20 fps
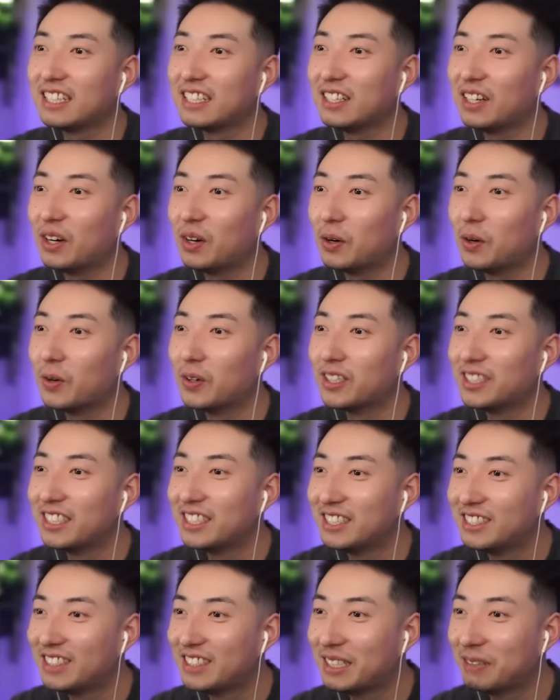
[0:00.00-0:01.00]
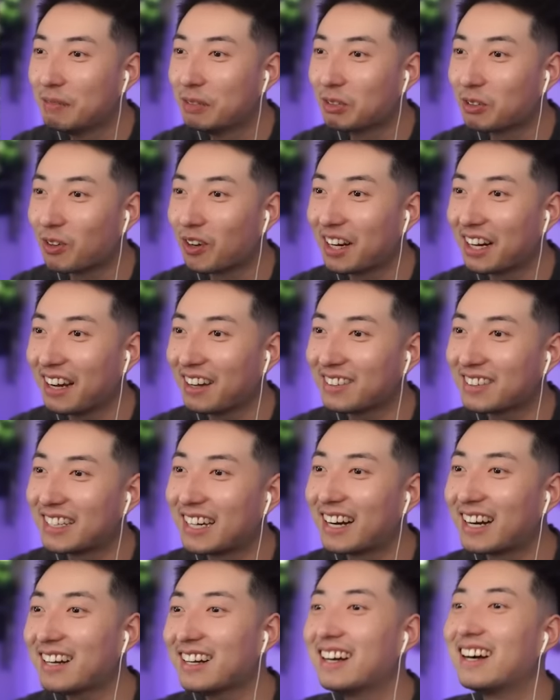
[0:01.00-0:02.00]
Yo, did you see me run out
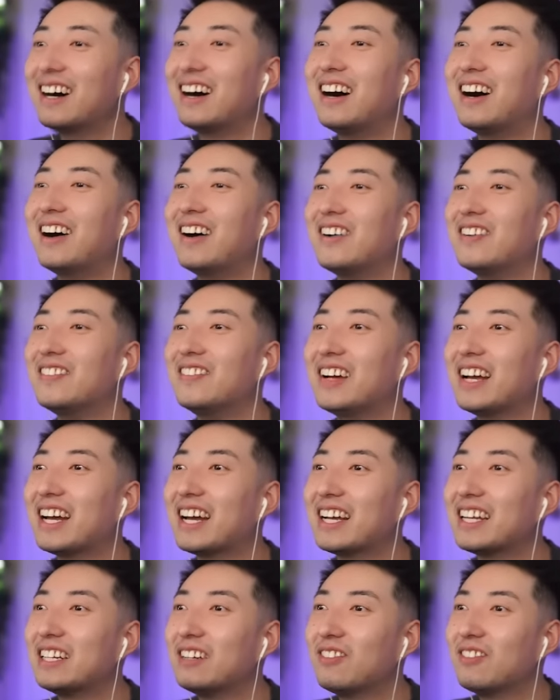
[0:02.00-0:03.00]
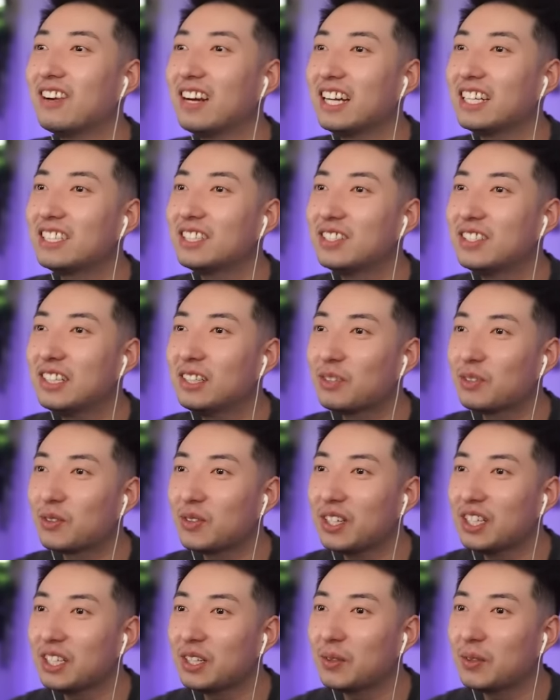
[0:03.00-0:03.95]
there? Oh man. Rage, you did really